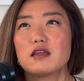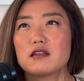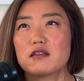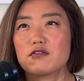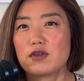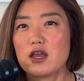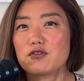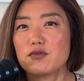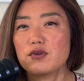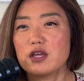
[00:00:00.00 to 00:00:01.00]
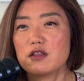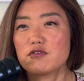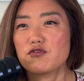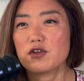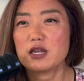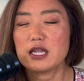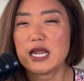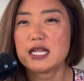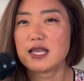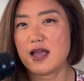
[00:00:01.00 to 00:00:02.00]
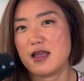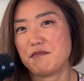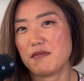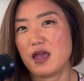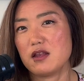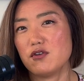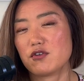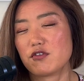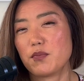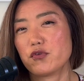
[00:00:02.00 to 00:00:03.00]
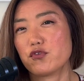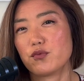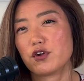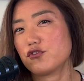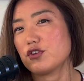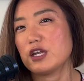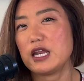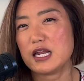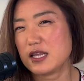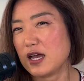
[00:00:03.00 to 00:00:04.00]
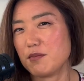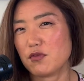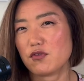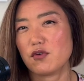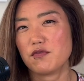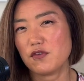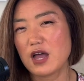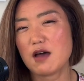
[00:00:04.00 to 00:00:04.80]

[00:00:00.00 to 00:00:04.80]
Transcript: schedule is during the daytime and you're supposed to work during the daytime. So if you have